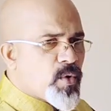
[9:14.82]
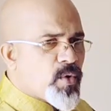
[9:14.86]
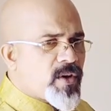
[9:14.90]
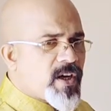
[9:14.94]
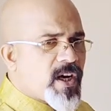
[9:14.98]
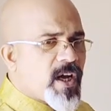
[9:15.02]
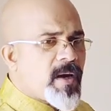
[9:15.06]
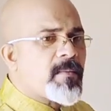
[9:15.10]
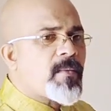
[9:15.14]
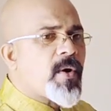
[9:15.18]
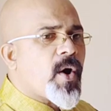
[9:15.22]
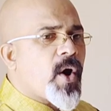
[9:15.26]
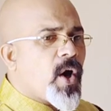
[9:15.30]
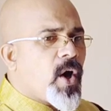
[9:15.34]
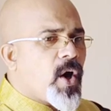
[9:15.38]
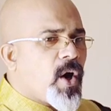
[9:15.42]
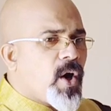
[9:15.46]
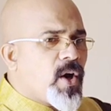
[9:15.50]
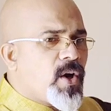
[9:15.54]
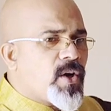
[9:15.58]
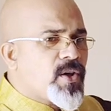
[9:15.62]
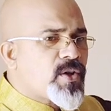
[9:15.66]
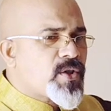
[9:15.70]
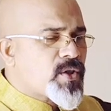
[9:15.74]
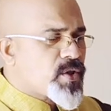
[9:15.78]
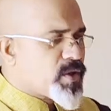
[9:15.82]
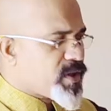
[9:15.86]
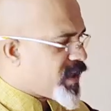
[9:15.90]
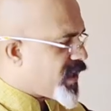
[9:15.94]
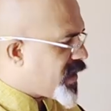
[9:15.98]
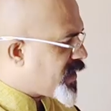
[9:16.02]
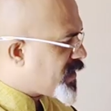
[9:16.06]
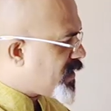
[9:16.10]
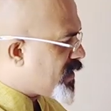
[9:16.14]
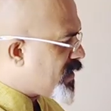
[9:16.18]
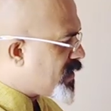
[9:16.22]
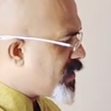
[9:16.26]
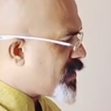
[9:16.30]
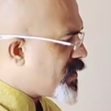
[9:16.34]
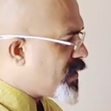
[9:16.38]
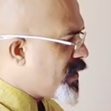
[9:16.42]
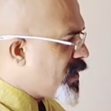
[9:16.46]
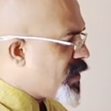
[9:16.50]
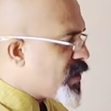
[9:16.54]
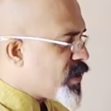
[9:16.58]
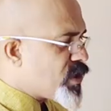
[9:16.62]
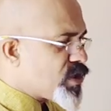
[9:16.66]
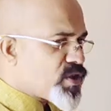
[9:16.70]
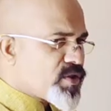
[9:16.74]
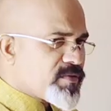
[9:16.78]
program all together
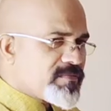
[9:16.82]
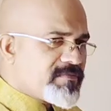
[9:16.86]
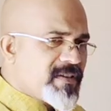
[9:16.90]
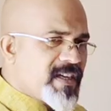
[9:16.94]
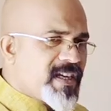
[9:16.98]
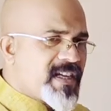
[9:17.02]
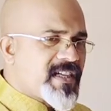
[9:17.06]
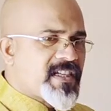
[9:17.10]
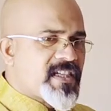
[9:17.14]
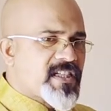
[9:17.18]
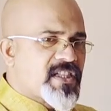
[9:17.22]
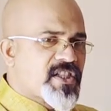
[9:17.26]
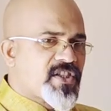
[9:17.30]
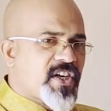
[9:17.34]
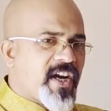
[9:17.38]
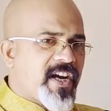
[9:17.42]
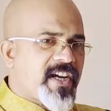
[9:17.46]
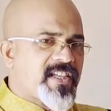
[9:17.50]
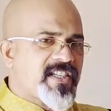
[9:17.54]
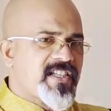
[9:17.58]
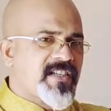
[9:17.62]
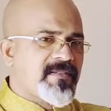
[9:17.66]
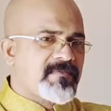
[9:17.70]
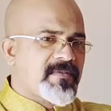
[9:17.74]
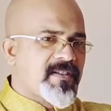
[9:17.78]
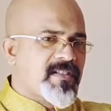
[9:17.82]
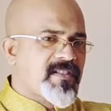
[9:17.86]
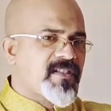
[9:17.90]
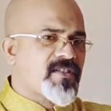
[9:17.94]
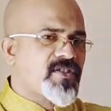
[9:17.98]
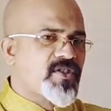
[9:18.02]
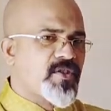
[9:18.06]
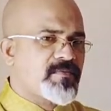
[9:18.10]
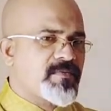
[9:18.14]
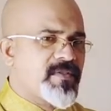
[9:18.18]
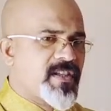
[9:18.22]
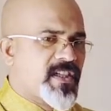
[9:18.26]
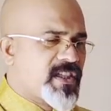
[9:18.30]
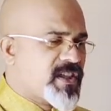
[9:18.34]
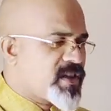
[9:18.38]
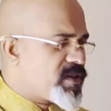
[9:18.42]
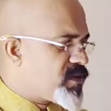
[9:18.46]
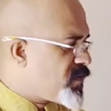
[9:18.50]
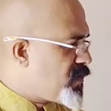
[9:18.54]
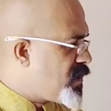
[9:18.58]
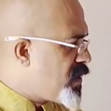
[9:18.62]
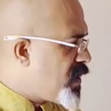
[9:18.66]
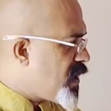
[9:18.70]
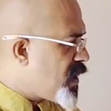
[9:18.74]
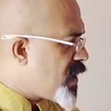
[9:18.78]
to meet a strategic business
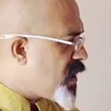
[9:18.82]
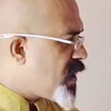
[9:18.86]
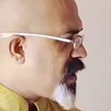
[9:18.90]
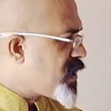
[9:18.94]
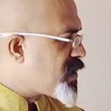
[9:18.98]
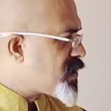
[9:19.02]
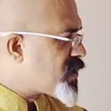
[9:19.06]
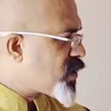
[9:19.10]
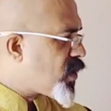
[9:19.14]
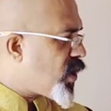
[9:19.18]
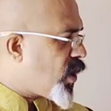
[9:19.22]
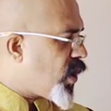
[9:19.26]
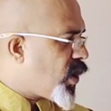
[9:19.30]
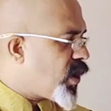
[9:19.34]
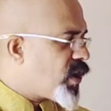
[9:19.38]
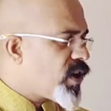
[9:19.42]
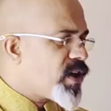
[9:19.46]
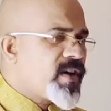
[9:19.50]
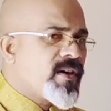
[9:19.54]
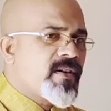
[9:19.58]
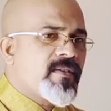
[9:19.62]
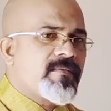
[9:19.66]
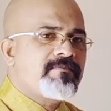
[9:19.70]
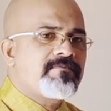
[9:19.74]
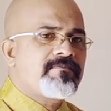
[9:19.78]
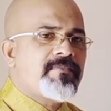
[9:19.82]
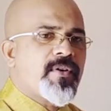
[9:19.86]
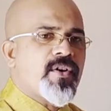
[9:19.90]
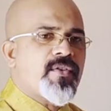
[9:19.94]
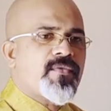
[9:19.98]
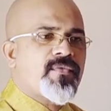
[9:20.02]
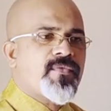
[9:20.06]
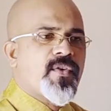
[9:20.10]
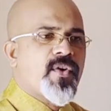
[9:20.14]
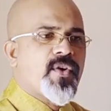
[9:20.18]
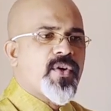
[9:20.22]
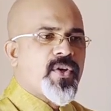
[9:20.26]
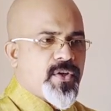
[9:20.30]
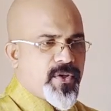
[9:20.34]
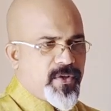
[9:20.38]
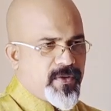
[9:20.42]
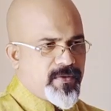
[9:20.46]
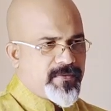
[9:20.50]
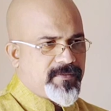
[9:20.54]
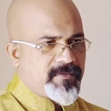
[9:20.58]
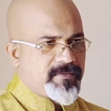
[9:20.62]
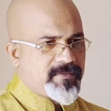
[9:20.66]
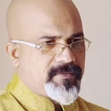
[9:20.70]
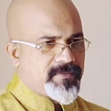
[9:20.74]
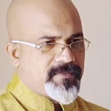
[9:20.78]
objective is called
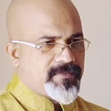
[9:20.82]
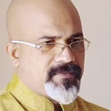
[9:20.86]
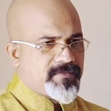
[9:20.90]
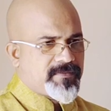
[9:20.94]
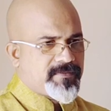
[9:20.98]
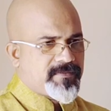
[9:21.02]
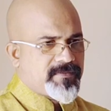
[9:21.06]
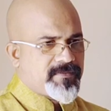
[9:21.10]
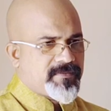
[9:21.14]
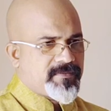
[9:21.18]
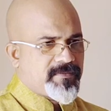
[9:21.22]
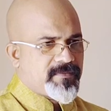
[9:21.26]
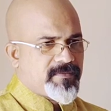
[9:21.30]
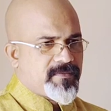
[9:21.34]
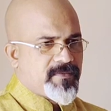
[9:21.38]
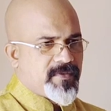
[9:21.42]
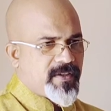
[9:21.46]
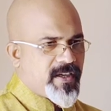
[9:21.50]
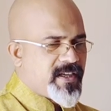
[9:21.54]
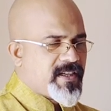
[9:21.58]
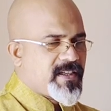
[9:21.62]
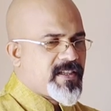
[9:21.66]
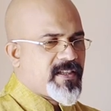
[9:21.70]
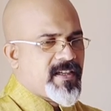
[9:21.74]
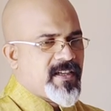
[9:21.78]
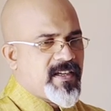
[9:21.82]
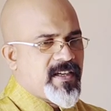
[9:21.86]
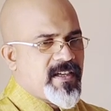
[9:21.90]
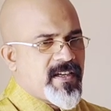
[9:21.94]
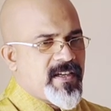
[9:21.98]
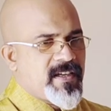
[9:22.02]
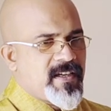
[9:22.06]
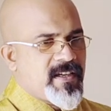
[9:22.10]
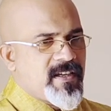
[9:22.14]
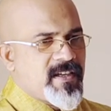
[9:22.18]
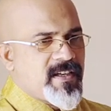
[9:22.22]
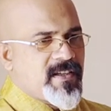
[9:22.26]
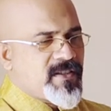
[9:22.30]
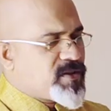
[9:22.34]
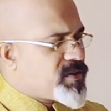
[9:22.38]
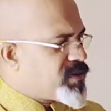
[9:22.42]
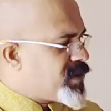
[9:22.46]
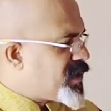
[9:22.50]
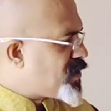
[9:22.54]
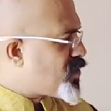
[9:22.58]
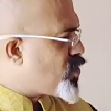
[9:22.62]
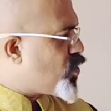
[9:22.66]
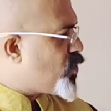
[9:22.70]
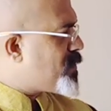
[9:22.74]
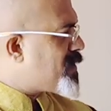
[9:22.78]
portfolio, right? So
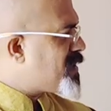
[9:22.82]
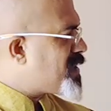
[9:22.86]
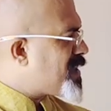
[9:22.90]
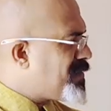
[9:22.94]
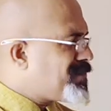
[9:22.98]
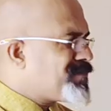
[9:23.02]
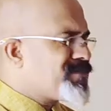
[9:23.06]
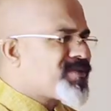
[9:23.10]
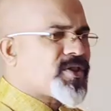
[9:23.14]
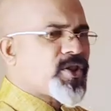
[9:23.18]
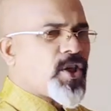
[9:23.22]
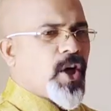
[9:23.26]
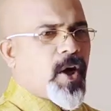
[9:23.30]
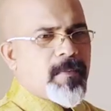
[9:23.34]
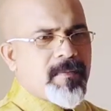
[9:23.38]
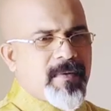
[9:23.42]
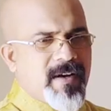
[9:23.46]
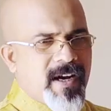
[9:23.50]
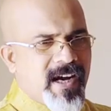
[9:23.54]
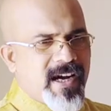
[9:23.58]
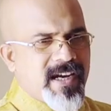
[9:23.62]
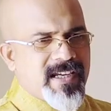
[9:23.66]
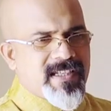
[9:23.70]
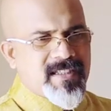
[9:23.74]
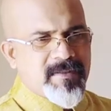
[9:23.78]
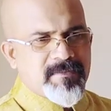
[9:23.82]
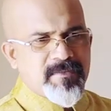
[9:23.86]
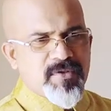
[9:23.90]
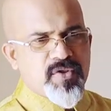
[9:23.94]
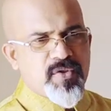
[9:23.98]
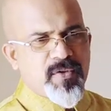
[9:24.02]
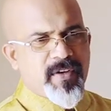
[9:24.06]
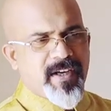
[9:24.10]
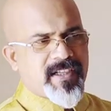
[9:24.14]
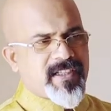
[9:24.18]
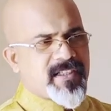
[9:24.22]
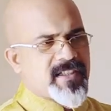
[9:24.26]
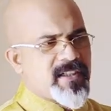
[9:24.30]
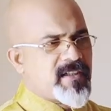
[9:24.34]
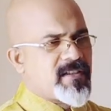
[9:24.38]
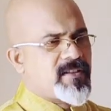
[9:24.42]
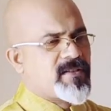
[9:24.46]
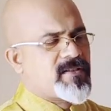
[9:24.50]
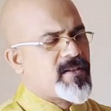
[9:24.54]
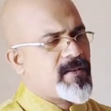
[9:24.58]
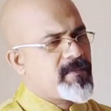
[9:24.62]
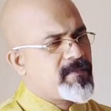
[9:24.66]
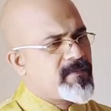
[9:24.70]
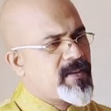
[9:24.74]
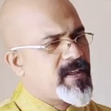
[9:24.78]
this could be some top guy, some director
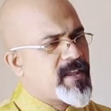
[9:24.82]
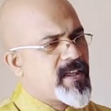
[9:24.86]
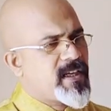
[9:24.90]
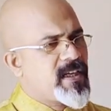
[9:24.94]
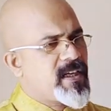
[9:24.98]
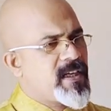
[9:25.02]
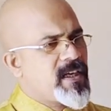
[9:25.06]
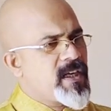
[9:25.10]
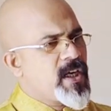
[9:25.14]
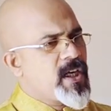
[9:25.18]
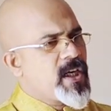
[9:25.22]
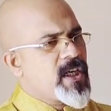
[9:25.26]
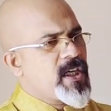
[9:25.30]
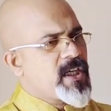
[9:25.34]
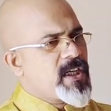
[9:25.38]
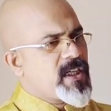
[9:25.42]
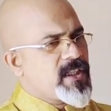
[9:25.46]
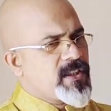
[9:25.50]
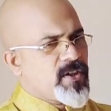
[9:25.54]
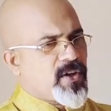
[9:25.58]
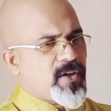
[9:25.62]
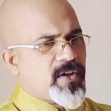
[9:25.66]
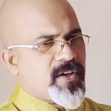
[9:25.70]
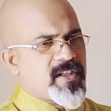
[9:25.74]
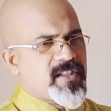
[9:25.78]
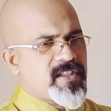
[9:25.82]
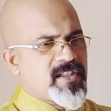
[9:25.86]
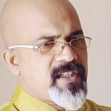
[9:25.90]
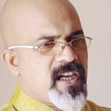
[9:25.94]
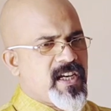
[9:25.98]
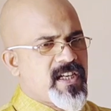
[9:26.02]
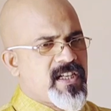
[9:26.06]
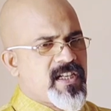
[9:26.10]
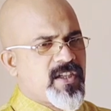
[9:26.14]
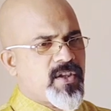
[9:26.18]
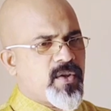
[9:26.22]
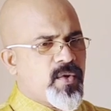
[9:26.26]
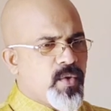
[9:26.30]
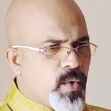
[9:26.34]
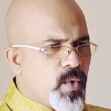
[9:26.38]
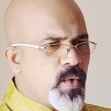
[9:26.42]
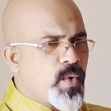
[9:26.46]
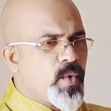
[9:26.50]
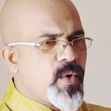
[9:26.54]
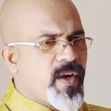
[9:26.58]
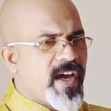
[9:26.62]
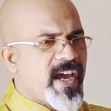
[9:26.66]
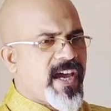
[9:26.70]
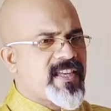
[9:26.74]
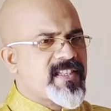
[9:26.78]
or somebody in the organization
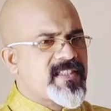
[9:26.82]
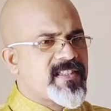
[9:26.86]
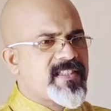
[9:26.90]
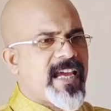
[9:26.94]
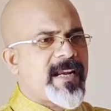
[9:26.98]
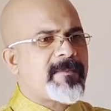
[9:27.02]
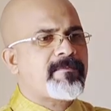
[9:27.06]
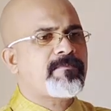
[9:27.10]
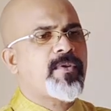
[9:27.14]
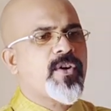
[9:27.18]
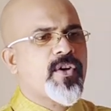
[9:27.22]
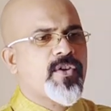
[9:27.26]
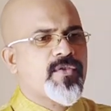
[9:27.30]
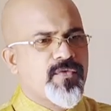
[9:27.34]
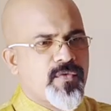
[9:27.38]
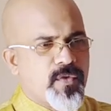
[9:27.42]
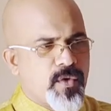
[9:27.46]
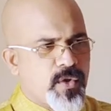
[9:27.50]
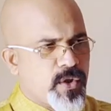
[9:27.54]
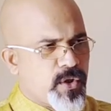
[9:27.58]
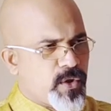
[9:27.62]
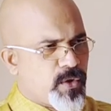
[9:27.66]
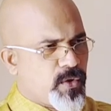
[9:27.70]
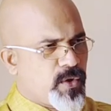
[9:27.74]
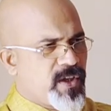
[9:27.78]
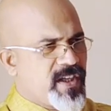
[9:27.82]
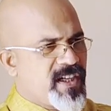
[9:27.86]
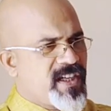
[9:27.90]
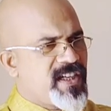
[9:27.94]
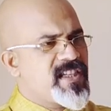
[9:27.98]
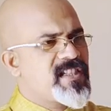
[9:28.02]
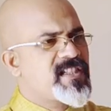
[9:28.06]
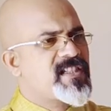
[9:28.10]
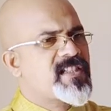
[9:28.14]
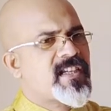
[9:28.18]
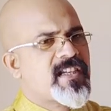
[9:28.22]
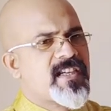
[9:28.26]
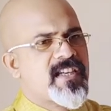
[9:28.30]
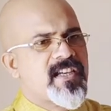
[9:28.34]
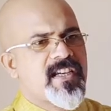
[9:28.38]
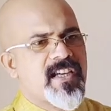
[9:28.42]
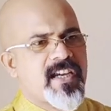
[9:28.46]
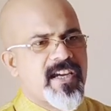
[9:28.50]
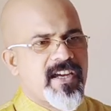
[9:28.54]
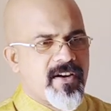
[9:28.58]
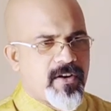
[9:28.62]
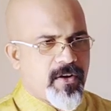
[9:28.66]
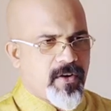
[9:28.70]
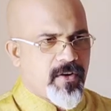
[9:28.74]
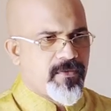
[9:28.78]
who has that portfolio, is taking
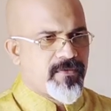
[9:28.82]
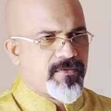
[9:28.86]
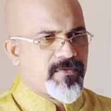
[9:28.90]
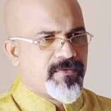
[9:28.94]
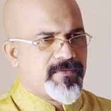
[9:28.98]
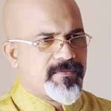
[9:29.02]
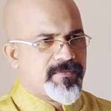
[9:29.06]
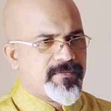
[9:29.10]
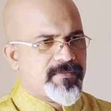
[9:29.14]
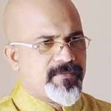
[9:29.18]
care of it.